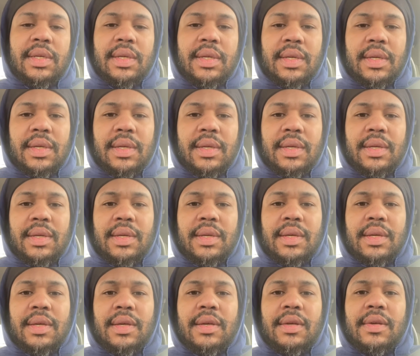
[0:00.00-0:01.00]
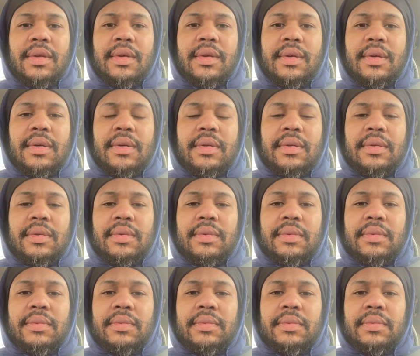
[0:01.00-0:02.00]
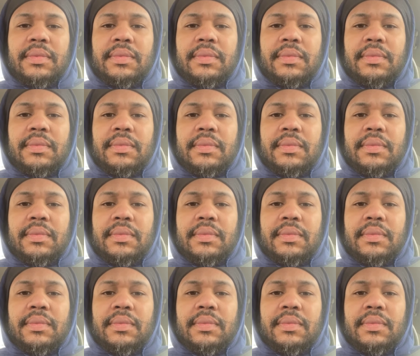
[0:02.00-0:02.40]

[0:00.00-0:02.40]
[no speech]